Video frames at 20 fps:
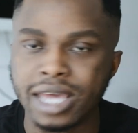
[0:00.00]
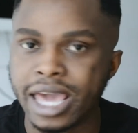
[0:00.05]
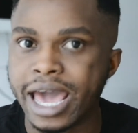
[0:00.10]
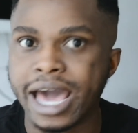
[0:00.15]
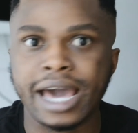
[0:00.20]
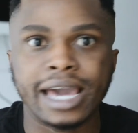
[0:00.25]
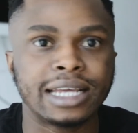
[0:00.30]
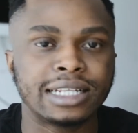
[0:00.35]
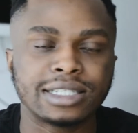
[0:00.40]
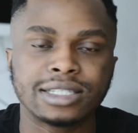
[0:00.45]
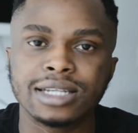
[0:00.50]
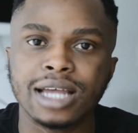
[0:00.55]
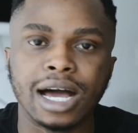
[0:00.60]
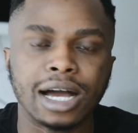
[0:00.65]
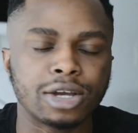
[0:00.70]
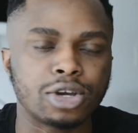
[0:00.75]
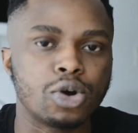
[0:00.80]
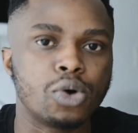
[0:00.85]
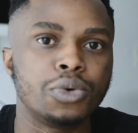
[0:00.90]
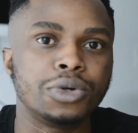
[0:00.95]
Yeah, it's
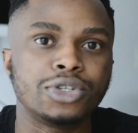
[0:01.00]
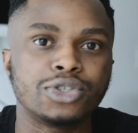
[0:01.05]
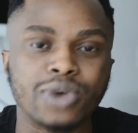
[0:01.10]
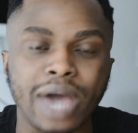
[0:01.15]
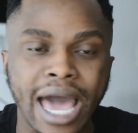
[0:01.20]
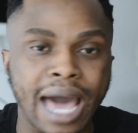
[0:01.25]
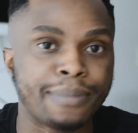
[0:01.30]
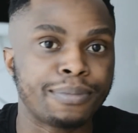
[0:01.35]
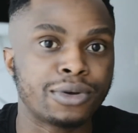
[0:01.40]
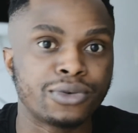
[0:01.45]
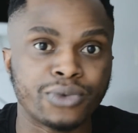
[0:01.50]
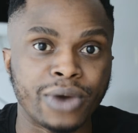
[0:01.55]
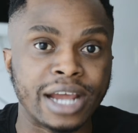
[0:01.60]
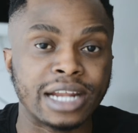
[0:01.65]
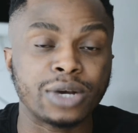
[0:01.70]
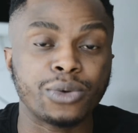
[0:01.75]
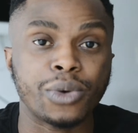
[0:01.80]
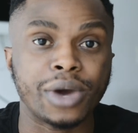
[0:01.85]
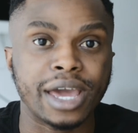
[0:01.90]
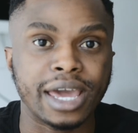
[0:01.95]
not going to happen
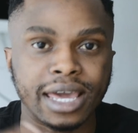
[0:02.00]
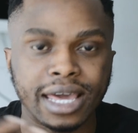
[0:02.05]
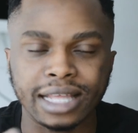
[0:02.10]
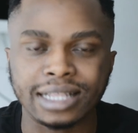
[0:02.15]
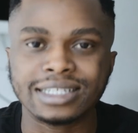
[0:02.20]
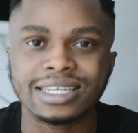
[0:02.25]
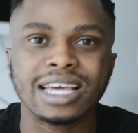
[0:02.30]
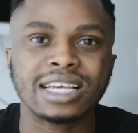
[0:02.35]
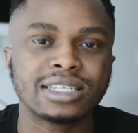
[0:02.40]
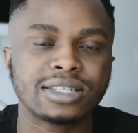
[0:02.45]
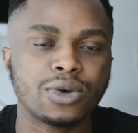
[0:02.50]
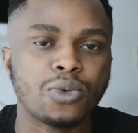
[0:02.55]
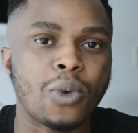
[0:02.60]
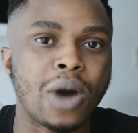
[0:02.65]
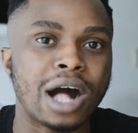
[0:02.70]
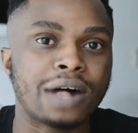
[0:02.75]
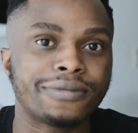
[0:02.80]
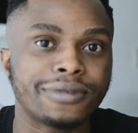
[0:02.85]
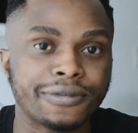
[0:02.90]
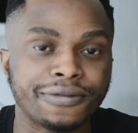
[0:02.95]
right away. It takes a
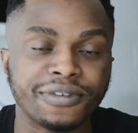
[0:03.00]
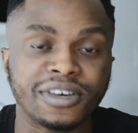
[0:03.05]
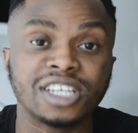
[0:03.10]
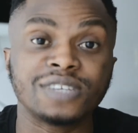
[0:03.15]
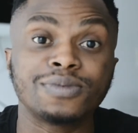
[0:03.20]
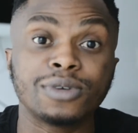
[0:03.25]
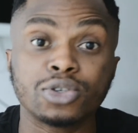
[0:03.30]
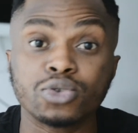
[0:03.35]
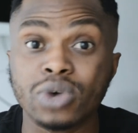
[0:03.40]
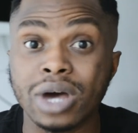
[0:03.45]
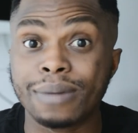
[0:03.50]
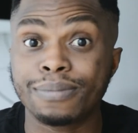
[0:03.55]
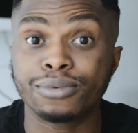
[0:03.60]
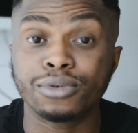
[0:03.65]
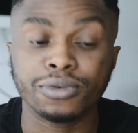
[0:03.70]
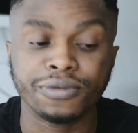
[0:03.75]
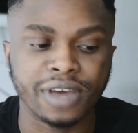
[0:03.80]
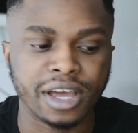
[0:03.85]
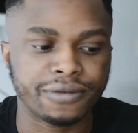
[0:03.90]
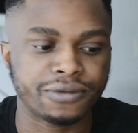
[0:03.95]
while for Facebook to
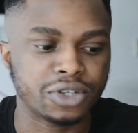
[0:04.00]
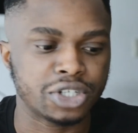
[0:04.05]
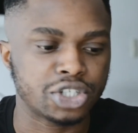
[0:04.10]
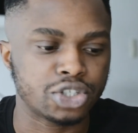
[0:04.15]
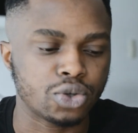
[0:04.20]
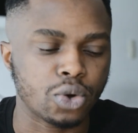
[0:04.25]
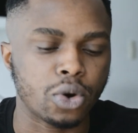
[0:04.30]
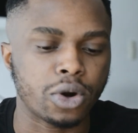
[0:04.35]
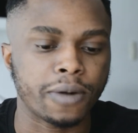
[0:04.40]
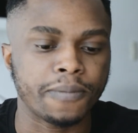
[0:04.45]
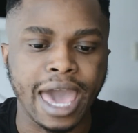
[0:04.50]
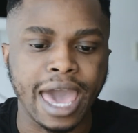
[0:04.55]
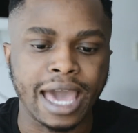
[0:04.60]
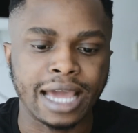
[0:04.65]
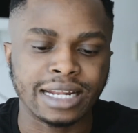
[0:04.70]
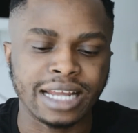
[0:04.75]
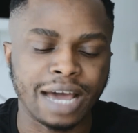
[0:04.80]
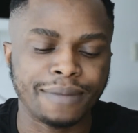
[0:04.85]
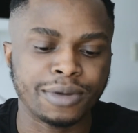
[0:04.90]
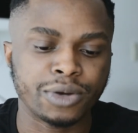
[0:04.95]
approve every store,
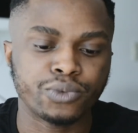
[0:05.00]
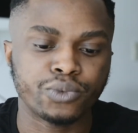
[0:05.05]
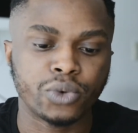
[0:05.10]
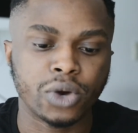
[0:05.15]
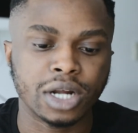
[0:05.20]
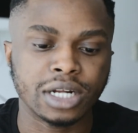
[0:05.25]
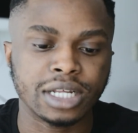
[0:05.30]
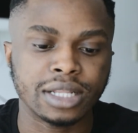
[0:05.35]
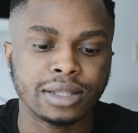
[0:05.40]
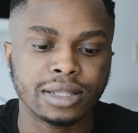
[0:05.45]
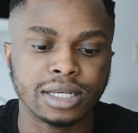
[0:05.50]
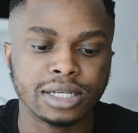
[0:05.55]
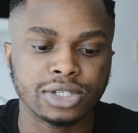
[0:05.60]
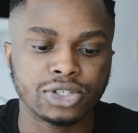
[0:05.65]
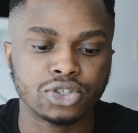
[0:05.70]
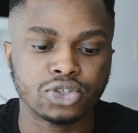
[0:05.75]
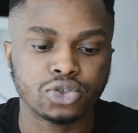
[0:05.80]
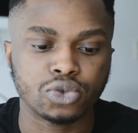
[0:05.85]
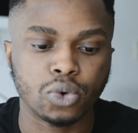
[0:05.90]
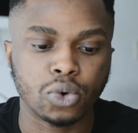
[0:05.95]
and I've been running
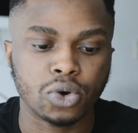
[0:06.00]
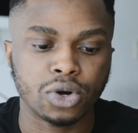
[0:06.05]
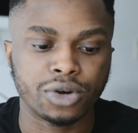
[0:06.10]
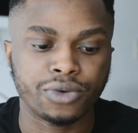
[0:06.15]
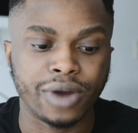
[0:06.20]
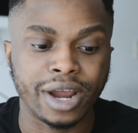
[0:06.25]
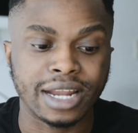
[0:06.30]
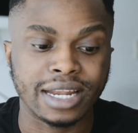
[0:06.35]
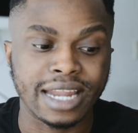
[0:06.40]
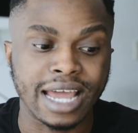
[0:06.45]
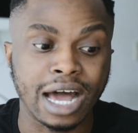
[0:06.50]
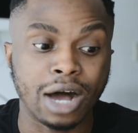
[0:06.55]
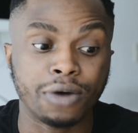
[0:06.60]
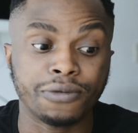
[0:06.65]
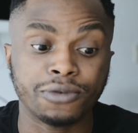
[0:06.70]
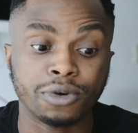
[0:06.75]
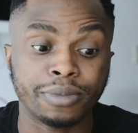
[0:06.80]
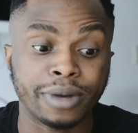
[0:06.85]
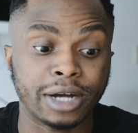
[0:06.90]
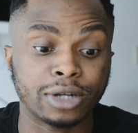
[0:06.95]
this store right now
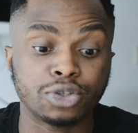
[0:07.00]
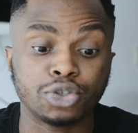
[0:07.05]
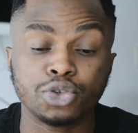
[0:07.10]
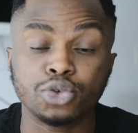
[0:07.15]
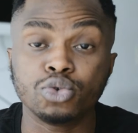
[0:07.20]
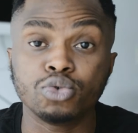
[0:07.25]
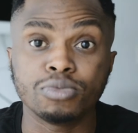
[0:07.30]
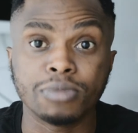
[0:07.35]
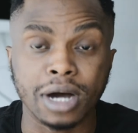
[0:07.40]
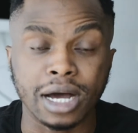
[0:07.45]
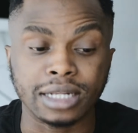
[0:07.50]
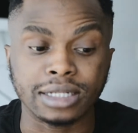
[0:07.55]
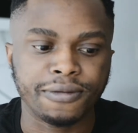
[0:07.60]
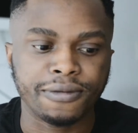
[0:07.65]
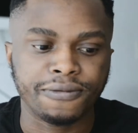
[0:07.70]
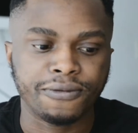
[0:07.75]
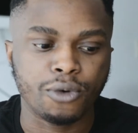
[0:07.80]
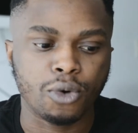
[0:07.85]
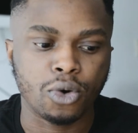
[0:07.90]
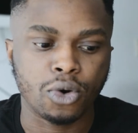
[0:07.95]
for about 2 months
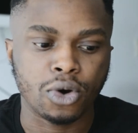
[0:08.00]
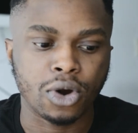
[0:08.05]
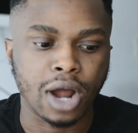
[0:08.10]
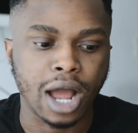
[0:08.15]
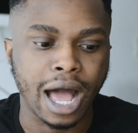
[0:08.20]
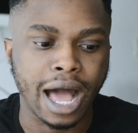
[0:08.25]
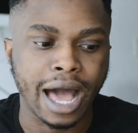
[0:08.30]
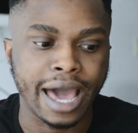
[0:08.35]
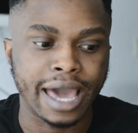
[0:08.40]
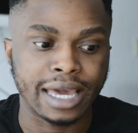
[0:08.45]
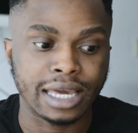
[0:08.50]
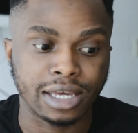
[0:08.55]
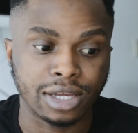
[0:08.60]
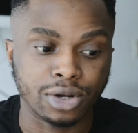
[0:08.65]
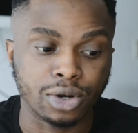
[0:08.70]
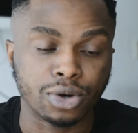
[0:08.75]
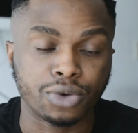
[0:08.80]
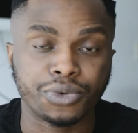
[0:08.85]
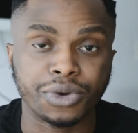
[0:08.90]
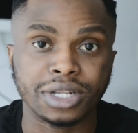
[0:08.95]
before I
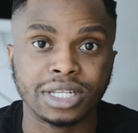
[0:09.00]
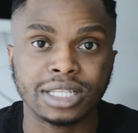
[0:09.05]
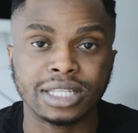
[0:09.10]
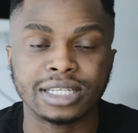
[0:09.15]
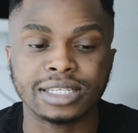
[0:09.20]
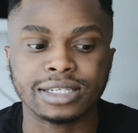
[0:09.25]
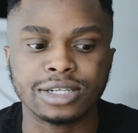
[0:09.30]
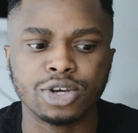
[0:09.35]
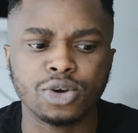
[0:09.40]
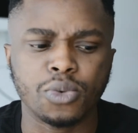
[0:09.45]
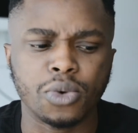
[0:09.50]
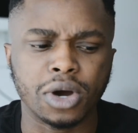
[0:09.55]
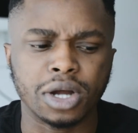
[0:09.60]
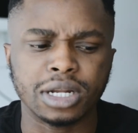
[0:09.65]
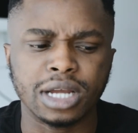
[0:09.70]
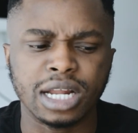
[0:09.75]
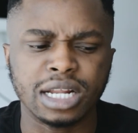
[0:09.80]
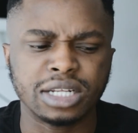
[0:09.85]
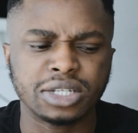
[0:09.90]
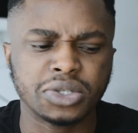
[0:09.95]
created this new
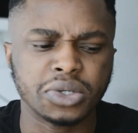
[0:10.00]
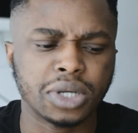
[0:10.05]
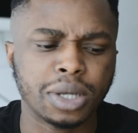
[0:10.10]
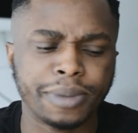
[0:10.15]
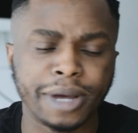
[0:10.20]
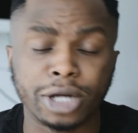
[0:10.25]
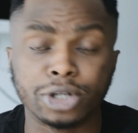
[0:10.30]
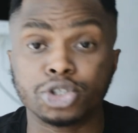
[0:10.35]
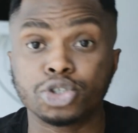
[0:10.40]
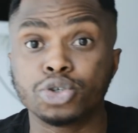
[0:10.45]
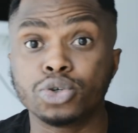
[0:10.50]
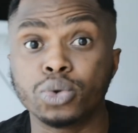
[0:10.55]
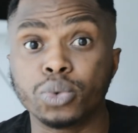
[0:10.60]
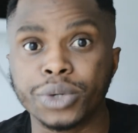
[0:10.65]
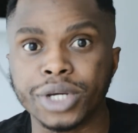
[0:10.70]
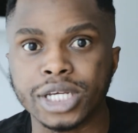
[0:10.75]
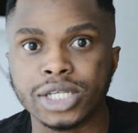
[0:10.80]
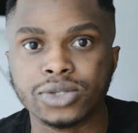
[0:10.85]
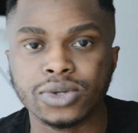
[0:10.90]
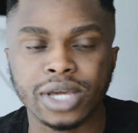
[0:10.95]
one, and it took about 2
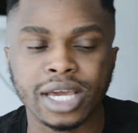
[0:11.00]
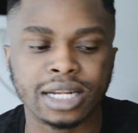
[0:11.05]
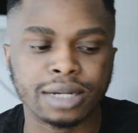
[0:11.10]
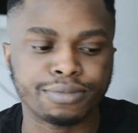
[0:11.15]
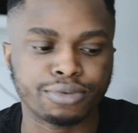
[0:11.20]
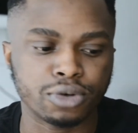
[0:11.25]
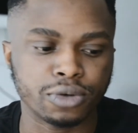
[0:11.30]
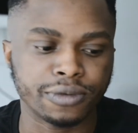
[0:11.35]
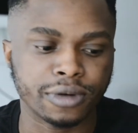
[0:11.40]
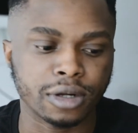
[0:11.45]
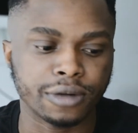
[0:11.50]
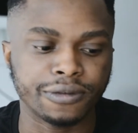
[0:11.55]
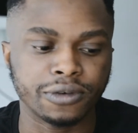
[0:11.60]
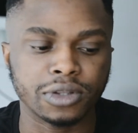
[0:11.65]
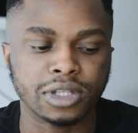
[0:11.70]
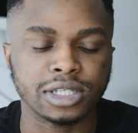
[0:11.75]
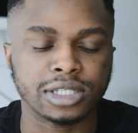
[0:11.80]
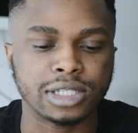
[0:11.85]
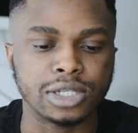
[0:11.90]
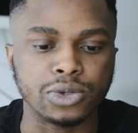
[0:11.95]
weeks to get approval
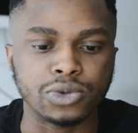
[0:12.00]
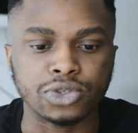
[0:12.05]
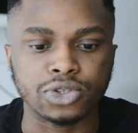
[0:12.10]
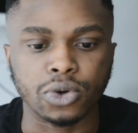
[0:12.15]
for this new